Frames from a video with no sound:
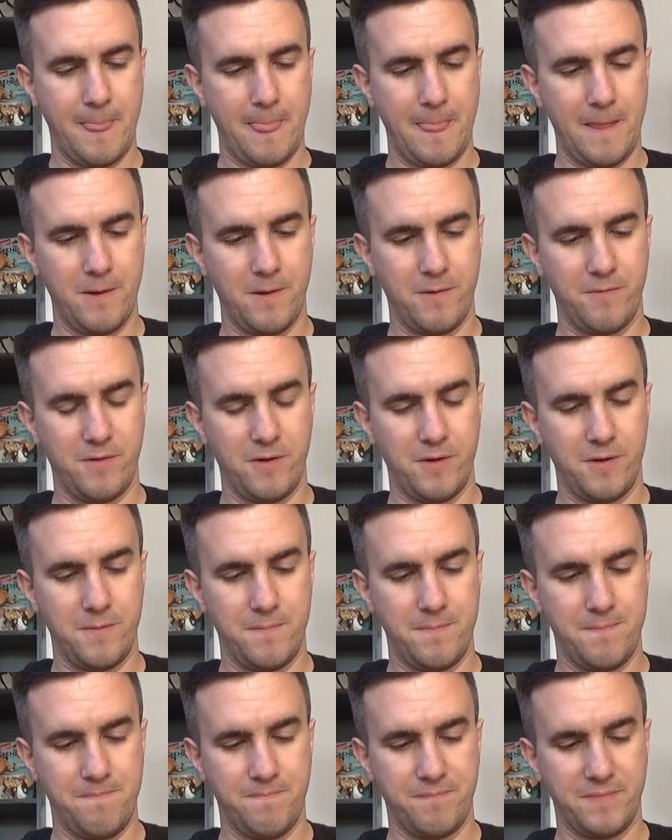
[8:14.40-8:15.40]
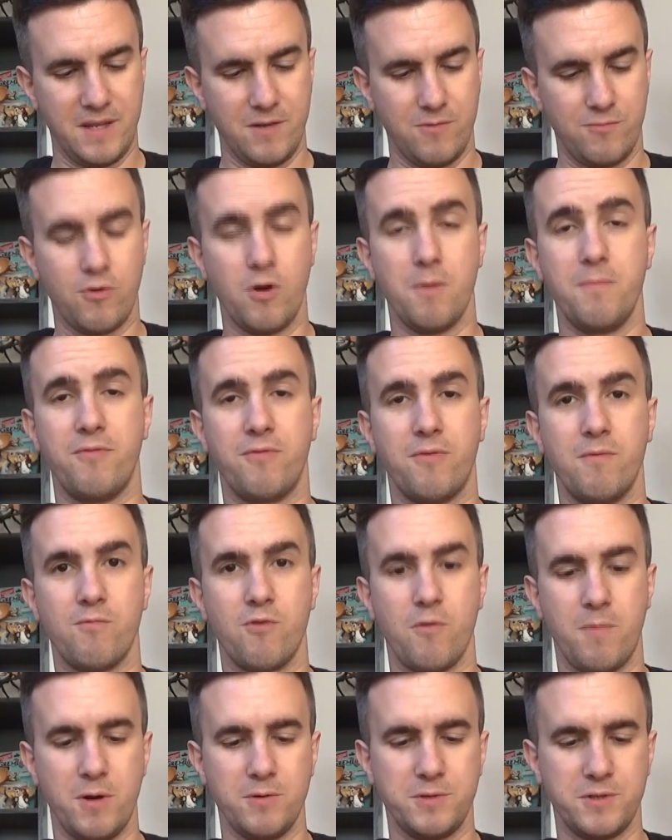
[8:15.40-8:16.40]
Rob from
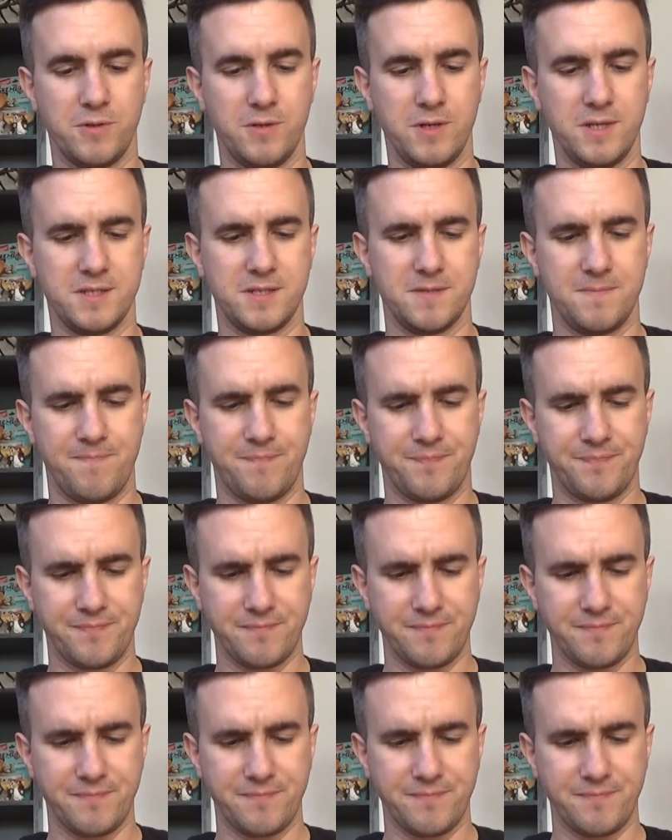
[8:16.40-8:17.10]
Robbo Toys.